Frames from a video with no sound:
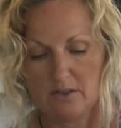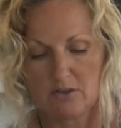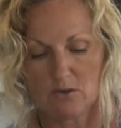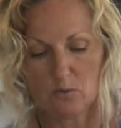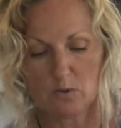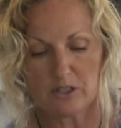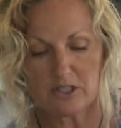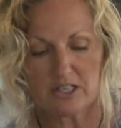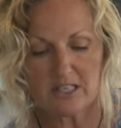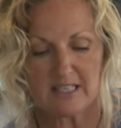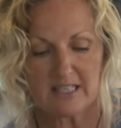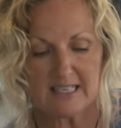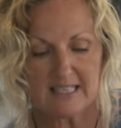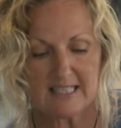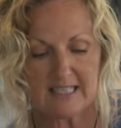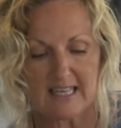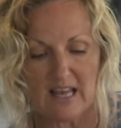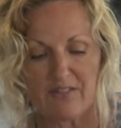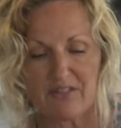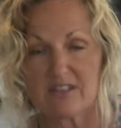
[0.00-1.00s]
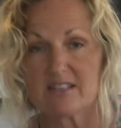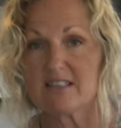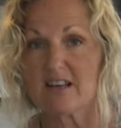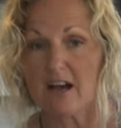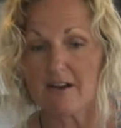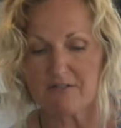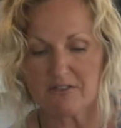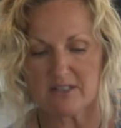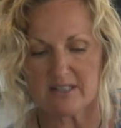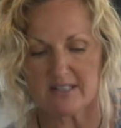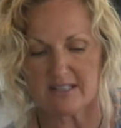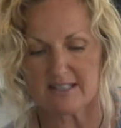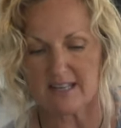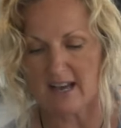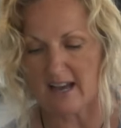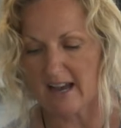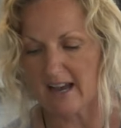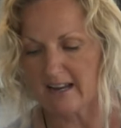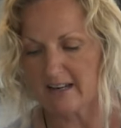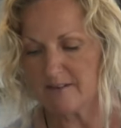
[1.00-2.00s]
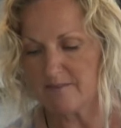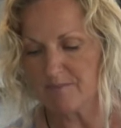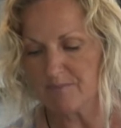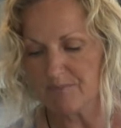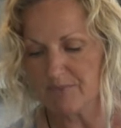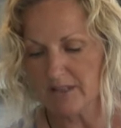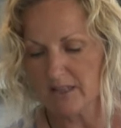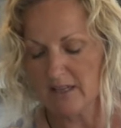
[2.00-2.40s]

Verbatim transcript: So we're just going to set this off to the side,